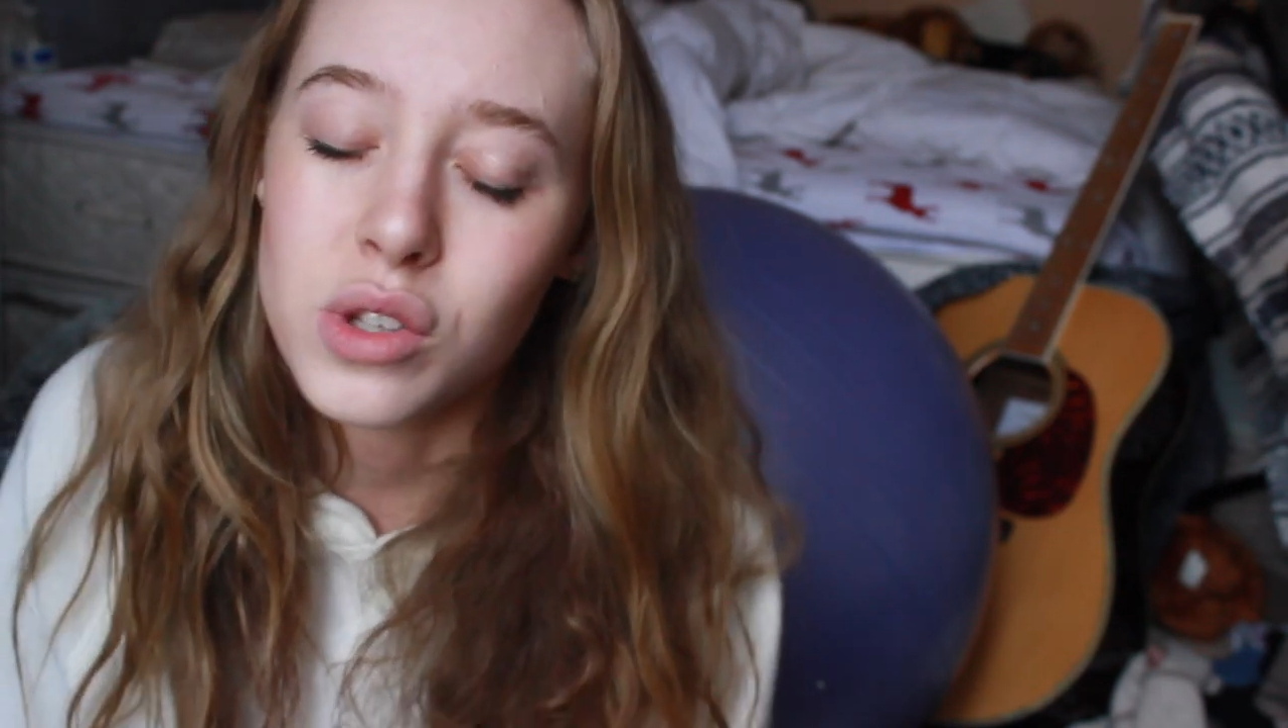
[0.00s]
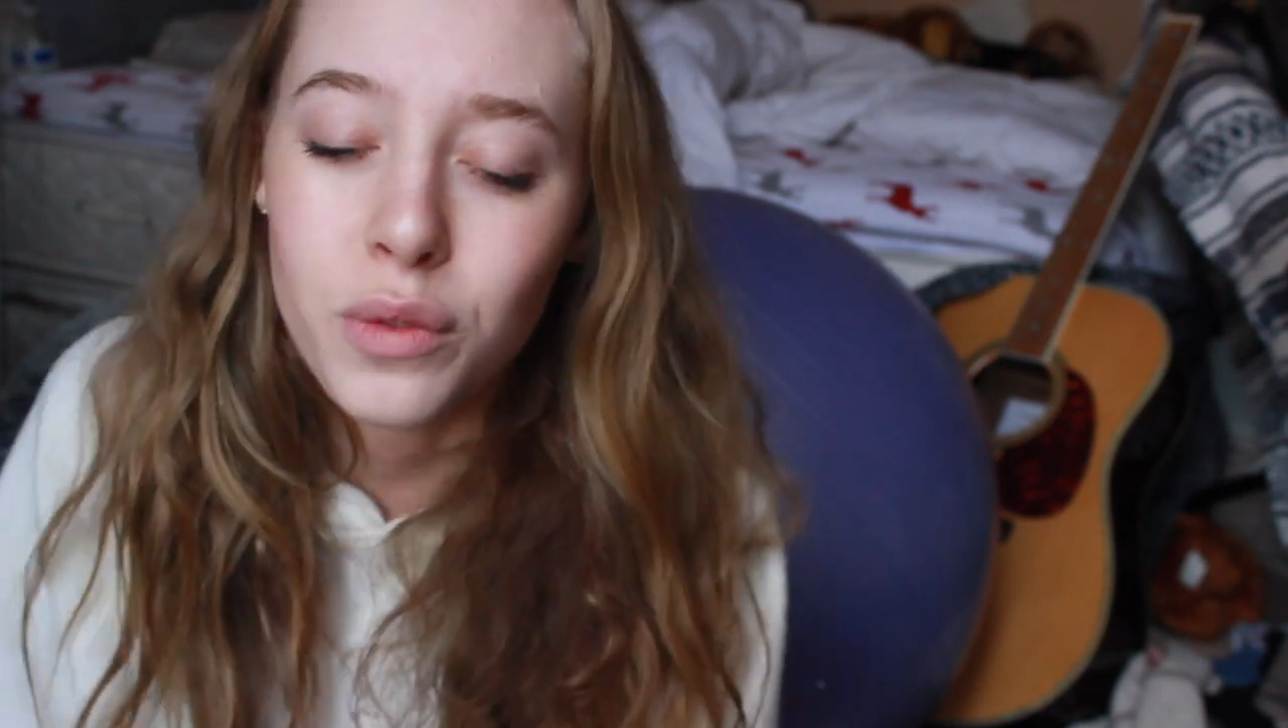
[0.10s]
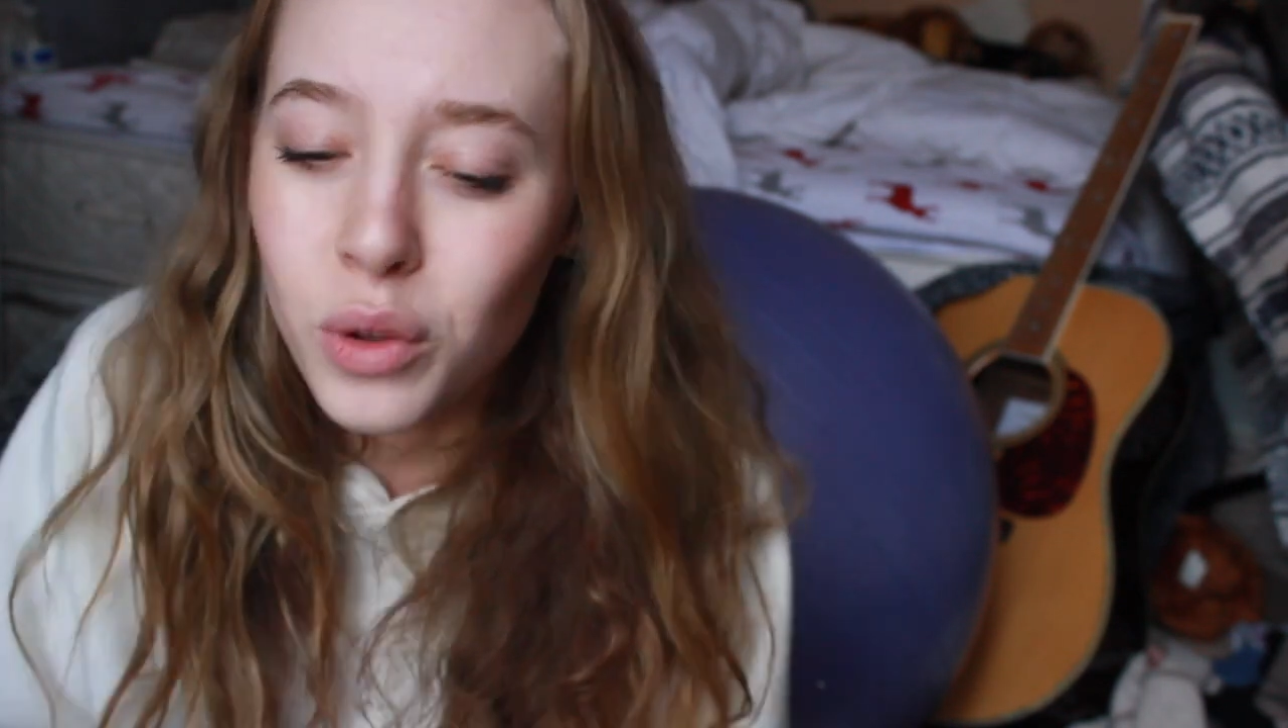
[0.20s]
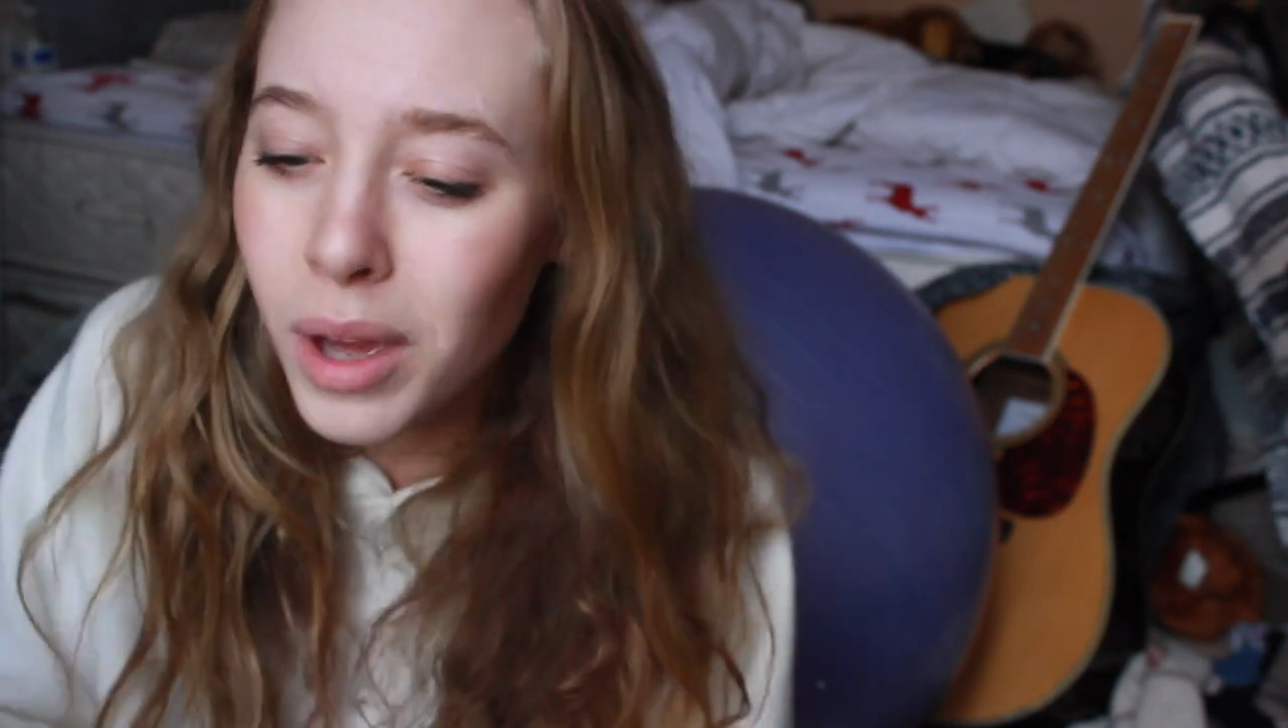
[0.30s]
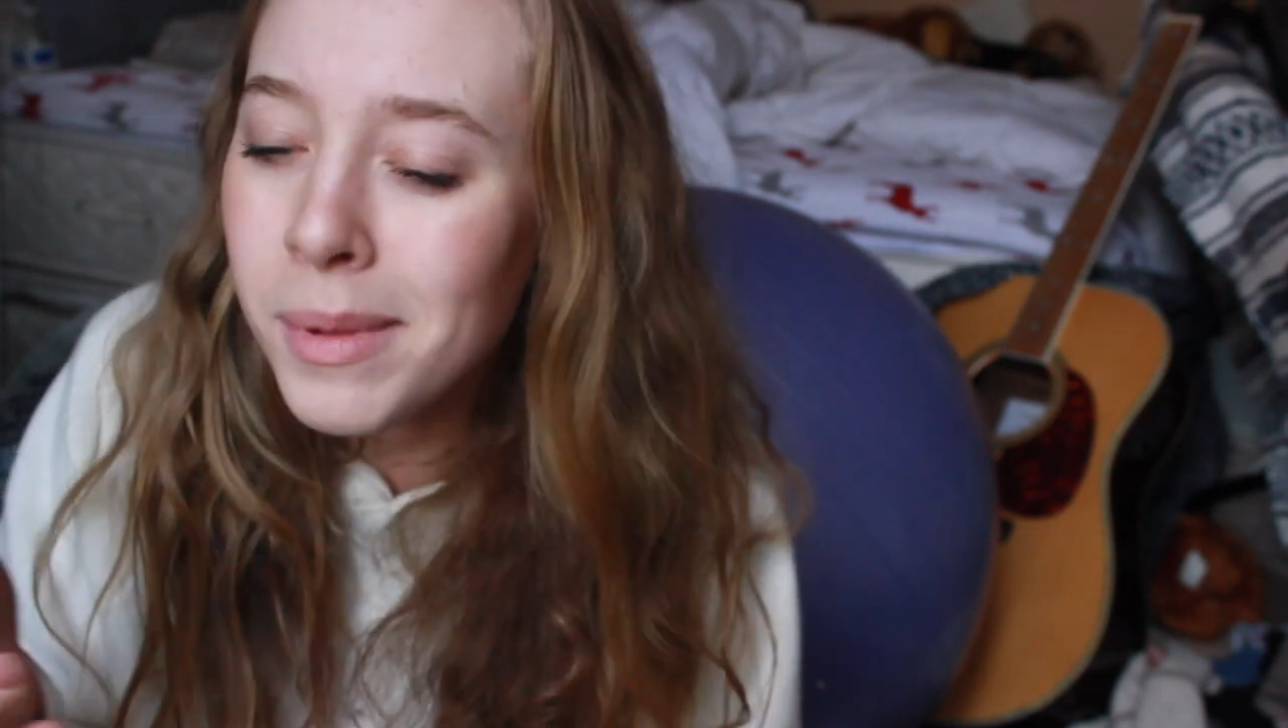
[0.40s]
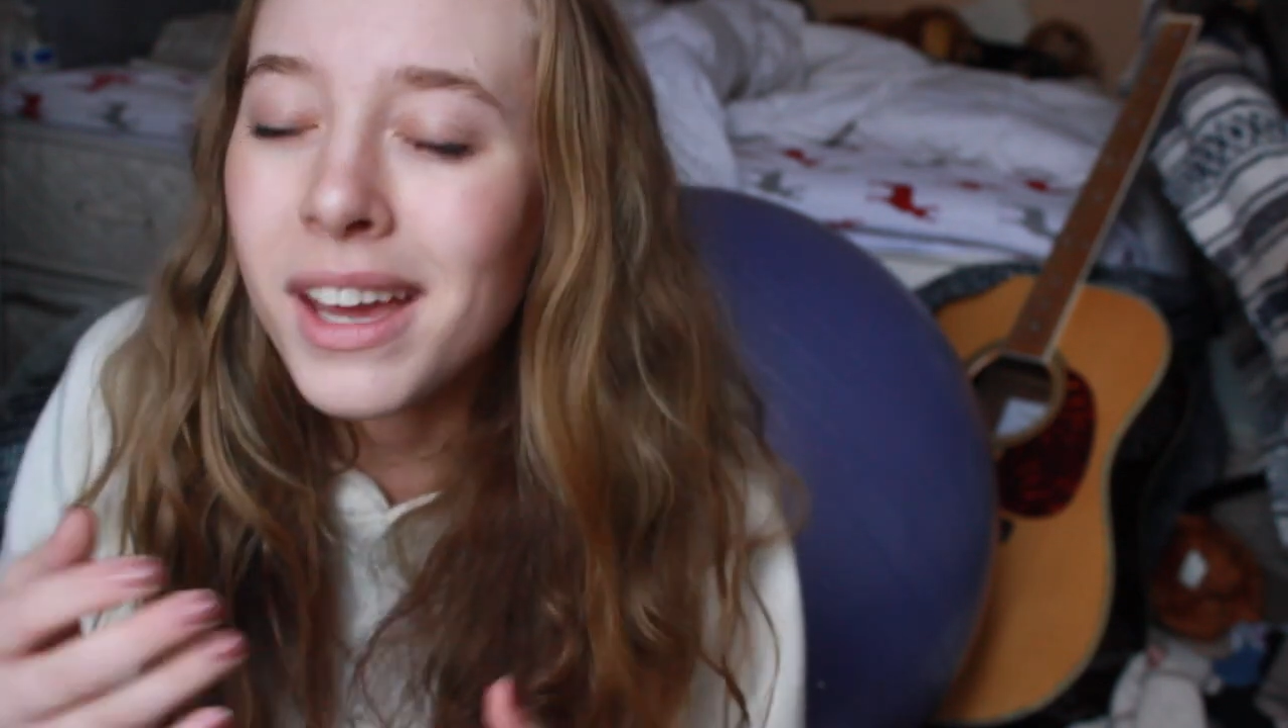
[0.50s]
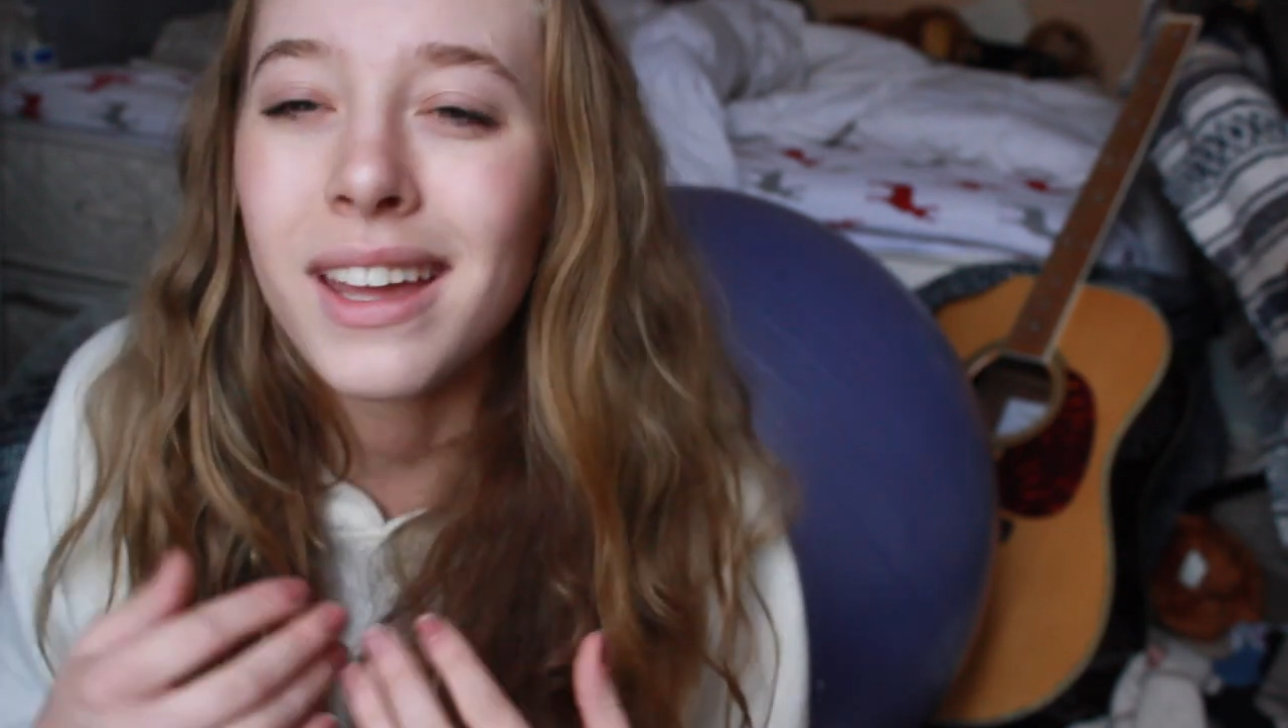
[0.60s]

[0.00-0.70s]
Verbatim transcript: So if you give me